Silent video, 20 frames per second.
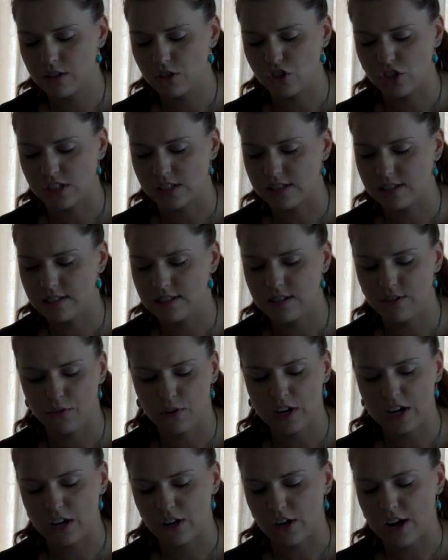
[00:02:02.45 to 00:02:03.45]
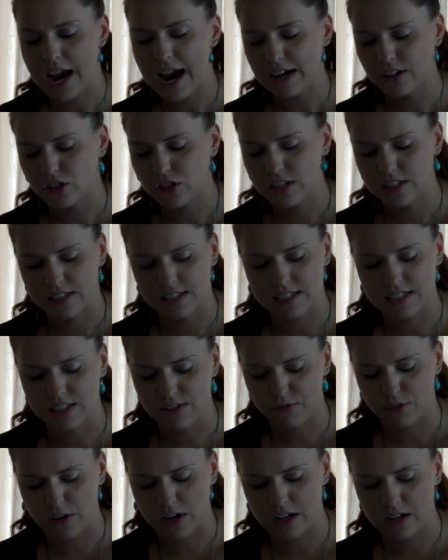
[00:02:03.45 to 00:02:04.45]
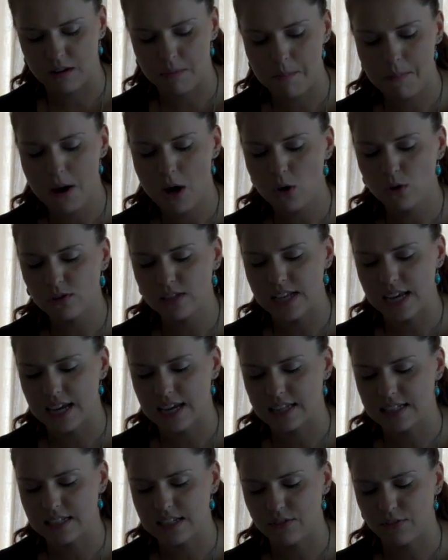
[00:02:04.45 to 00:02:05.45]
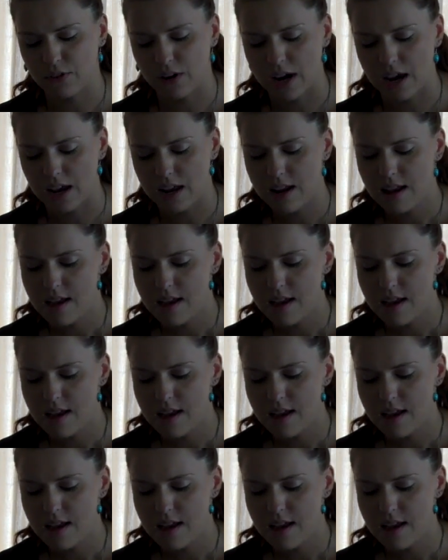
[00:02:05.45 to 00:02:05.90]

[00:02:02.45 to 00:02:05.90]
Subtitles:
just different interactions and different posing and different